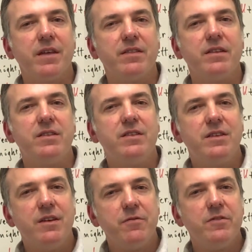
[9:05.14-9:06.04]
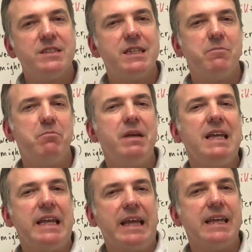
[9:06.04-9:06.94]
that the difference in
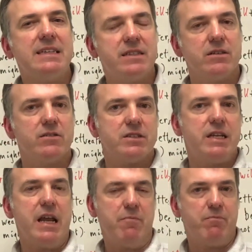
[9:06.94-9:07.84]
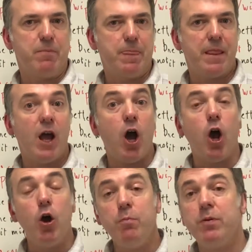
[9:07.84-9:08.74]
meaning is still the same.
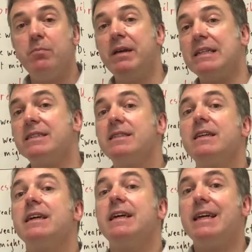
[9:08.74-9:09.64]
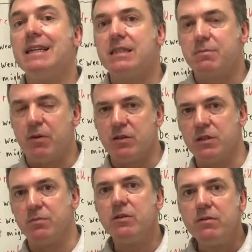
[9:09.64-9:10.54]
Hope means it's
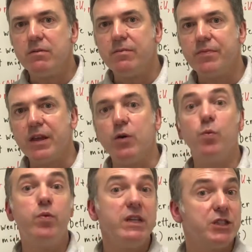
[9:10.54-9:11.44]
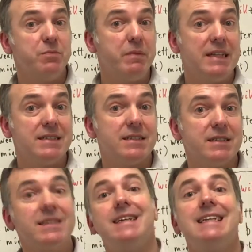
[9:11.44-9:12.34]
possible. Wish means
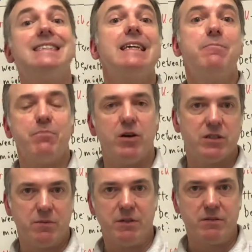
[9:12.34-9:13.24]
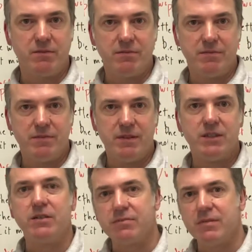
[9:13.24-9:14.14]
it's impossible.
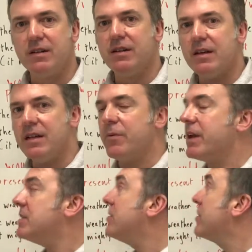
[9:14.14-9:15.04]
So, now we're going to